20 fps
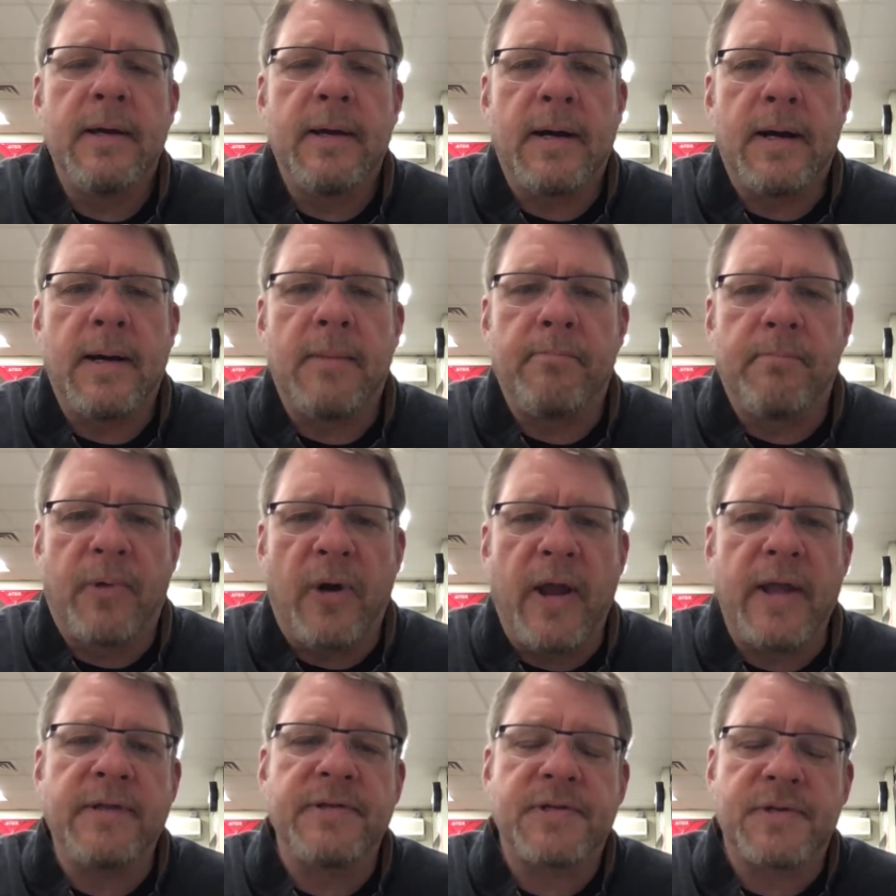
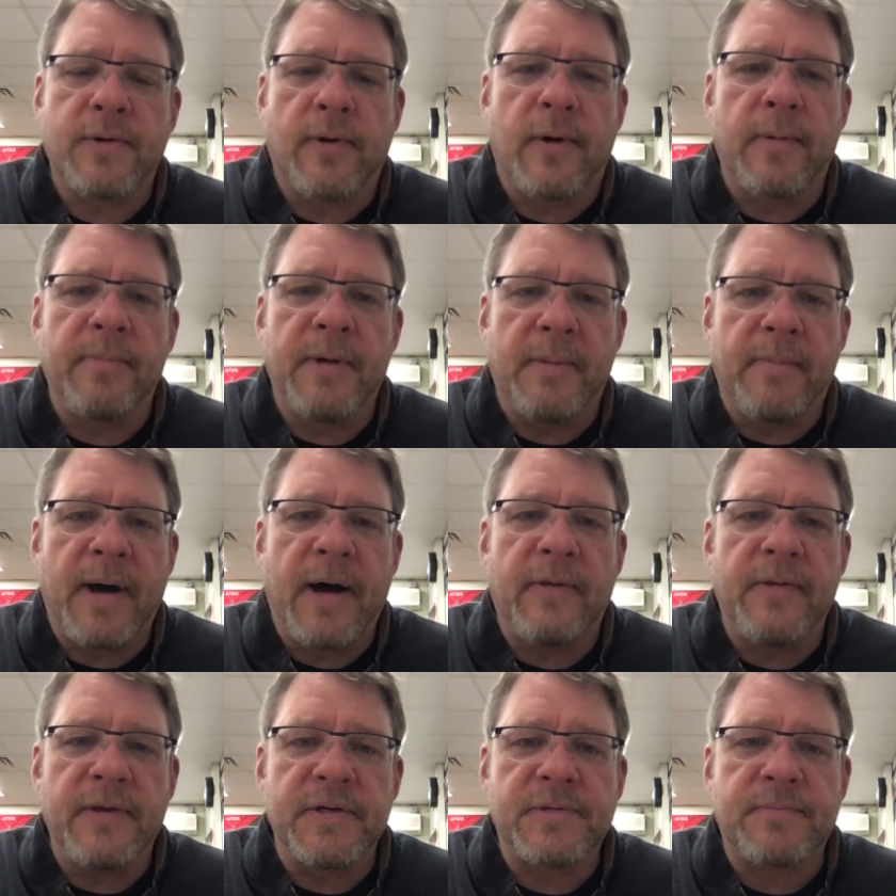brainstormed
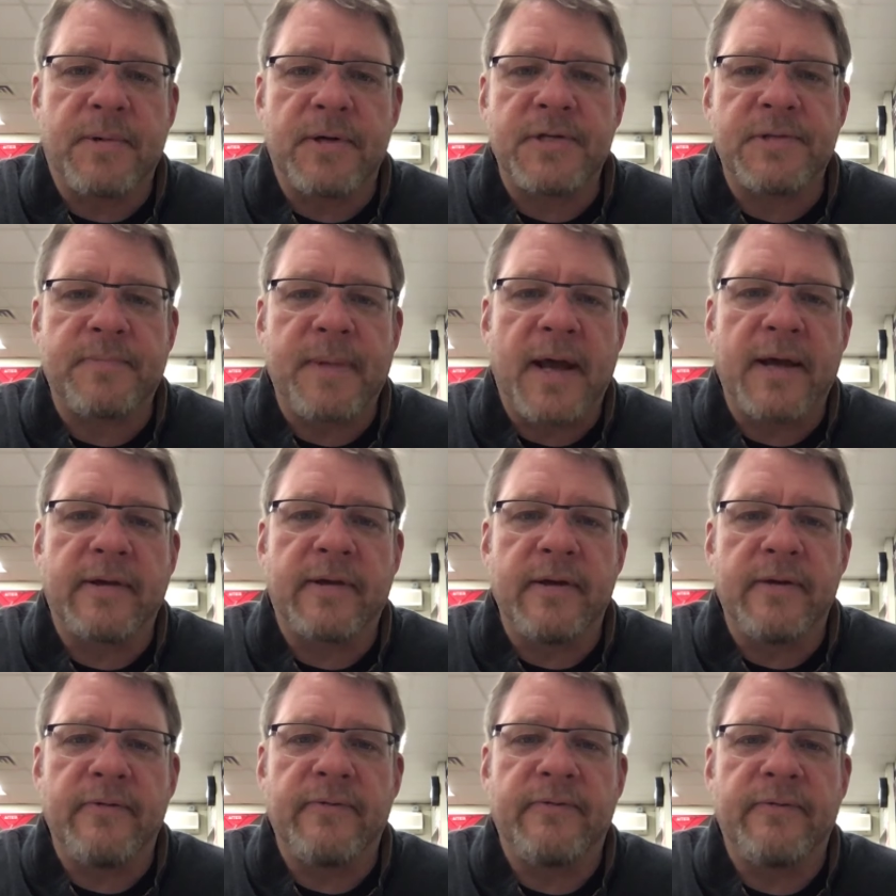about this
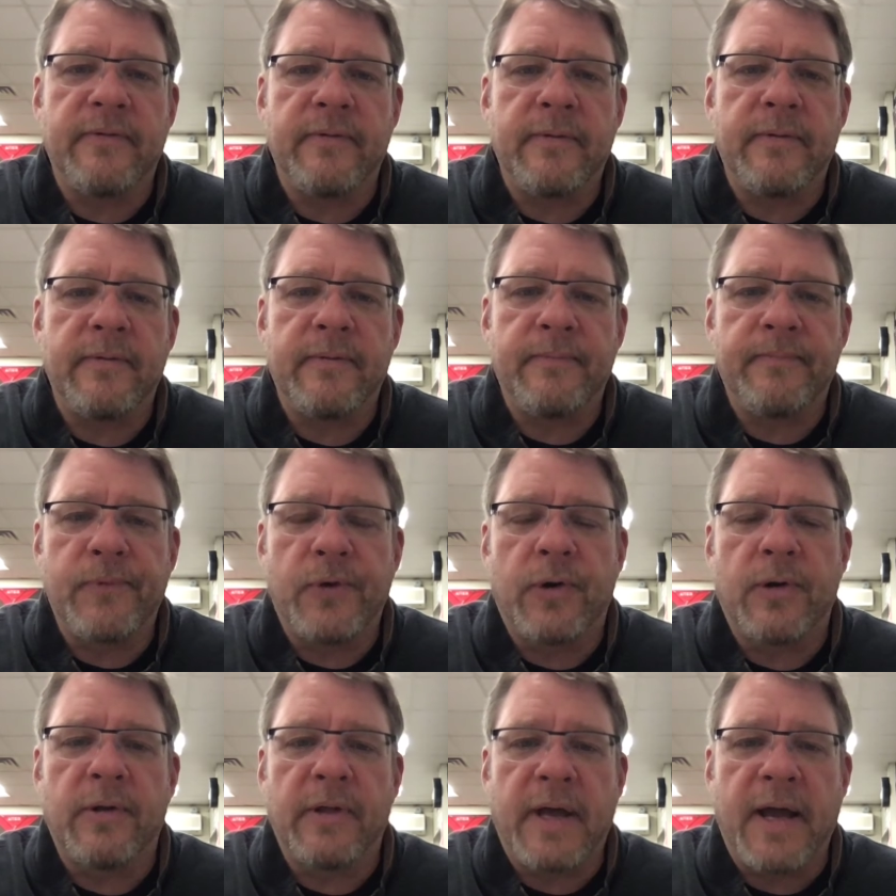perspective
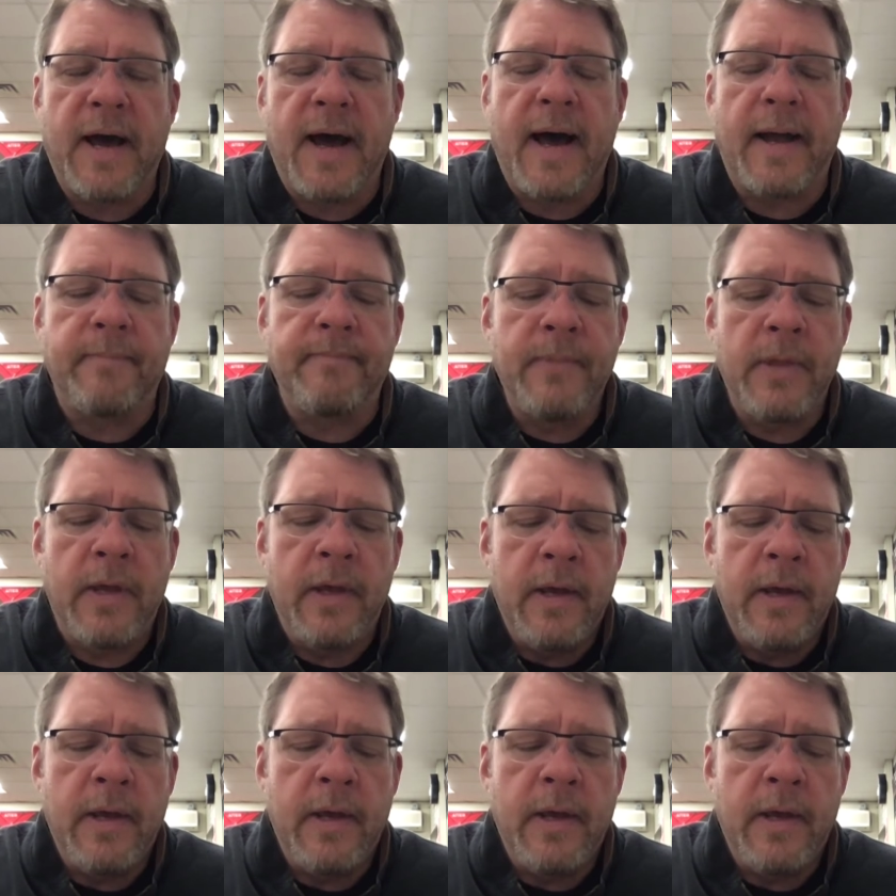early on.